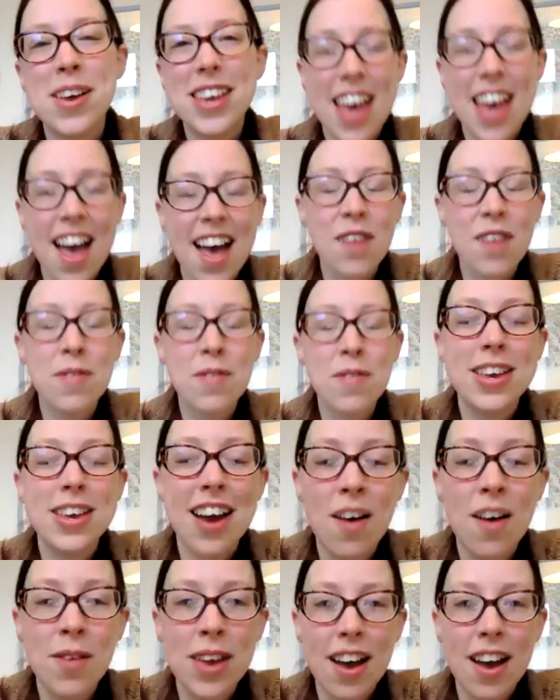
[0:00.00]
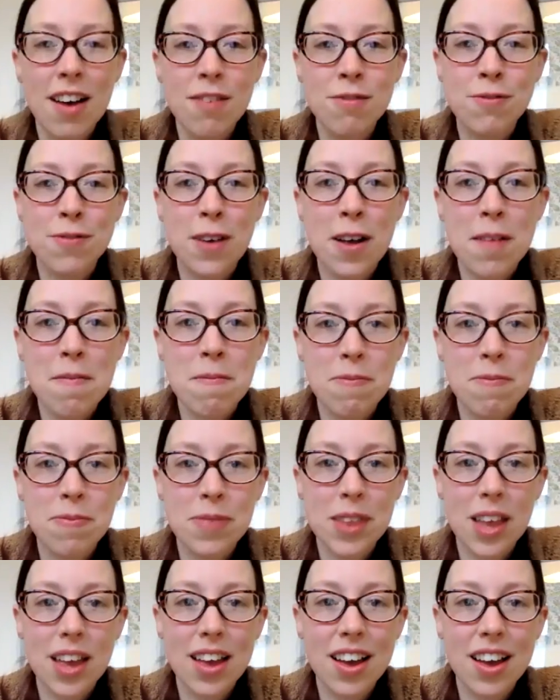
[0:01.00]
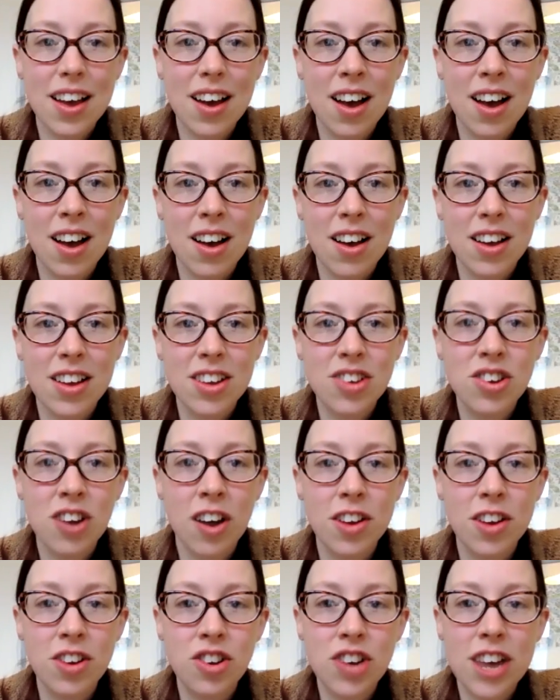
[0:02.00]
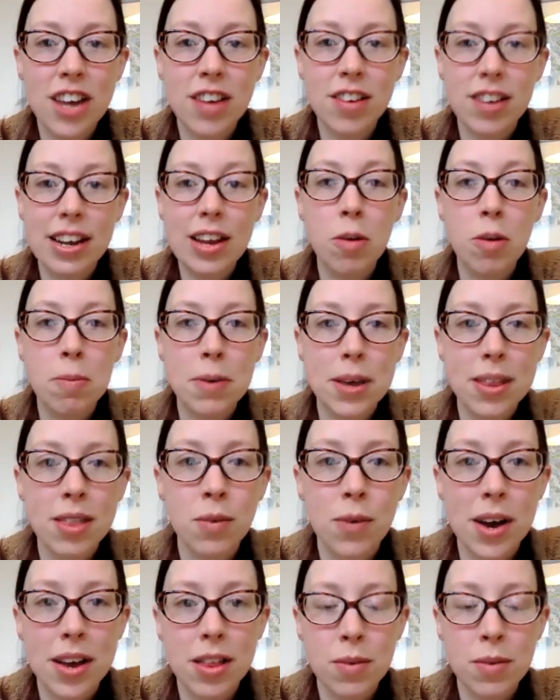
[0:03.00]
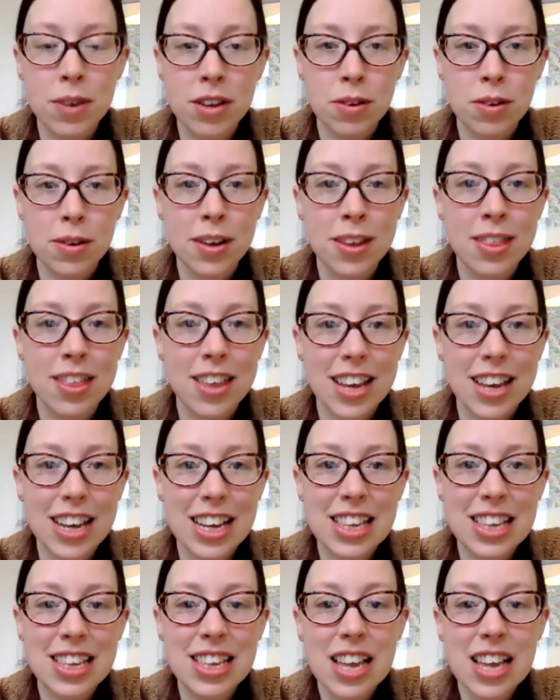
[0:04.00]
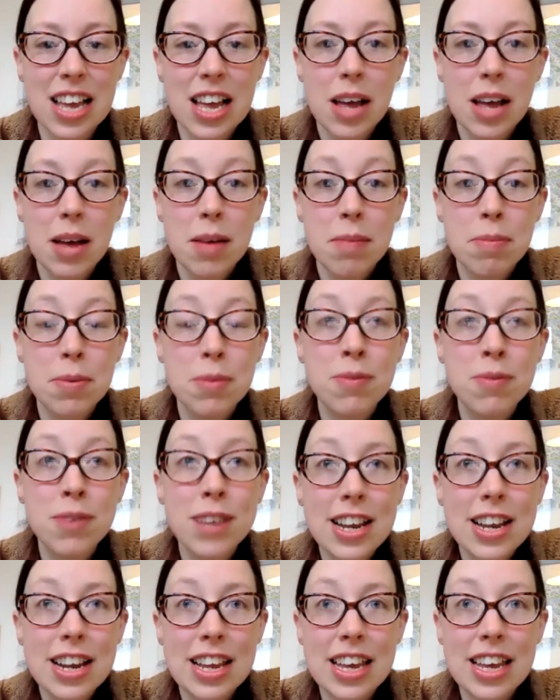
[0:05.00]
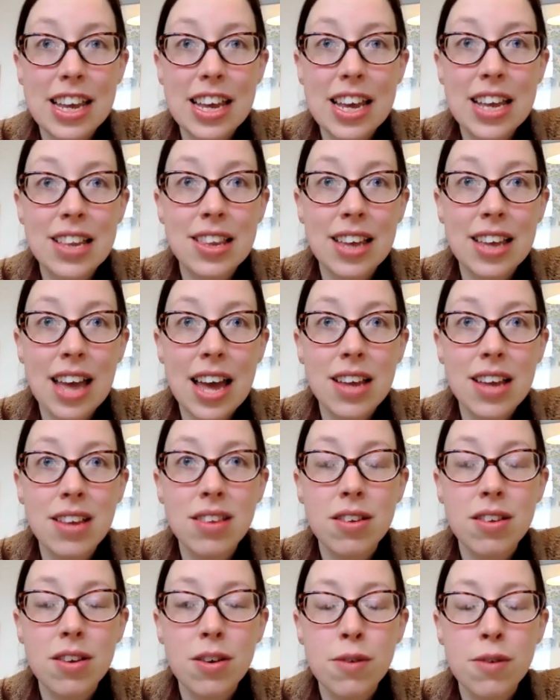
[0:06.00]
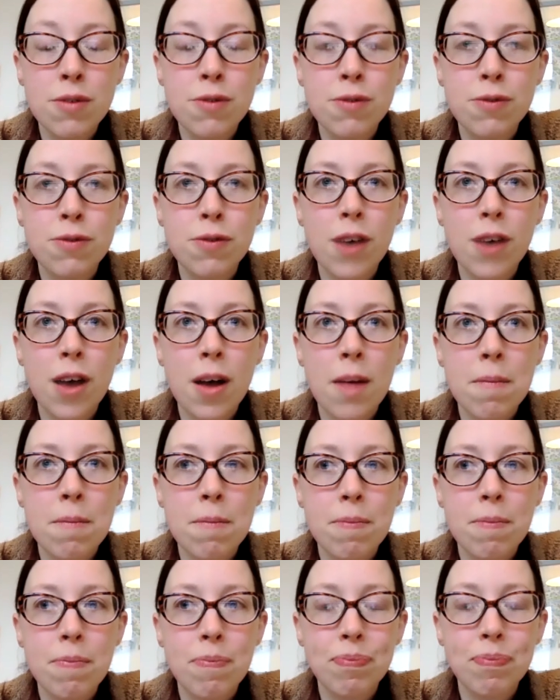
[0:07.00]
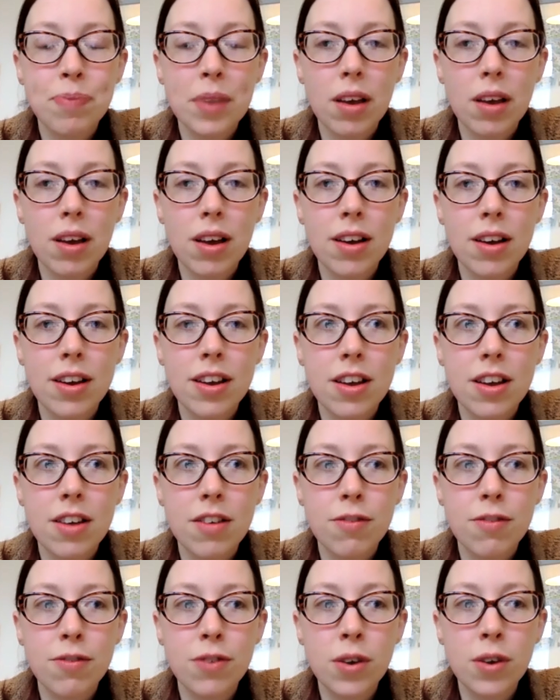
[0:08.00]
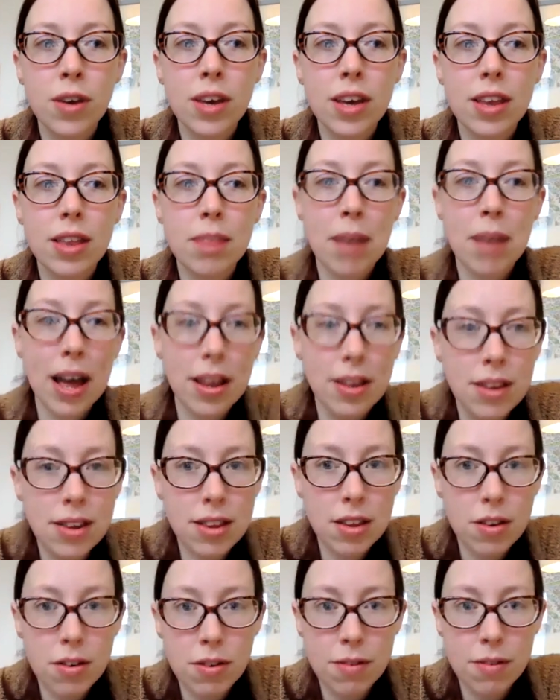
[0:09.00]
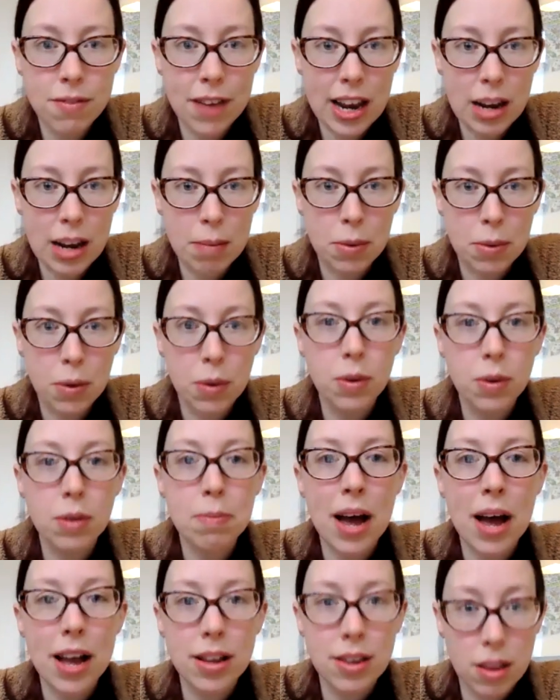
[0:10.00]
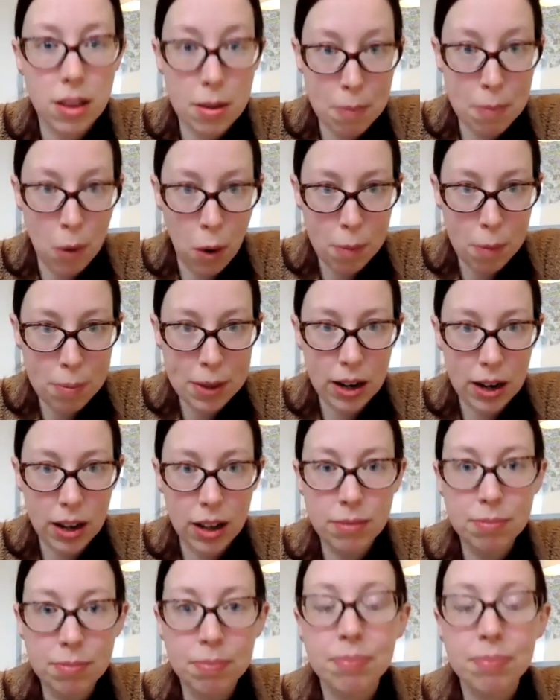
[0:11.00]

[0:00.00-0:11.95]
yeah, we have kind of changed a little bit the way that we're doing things. But really, it's a case of kind of looking at the patterns that are available, the patterns that are popular,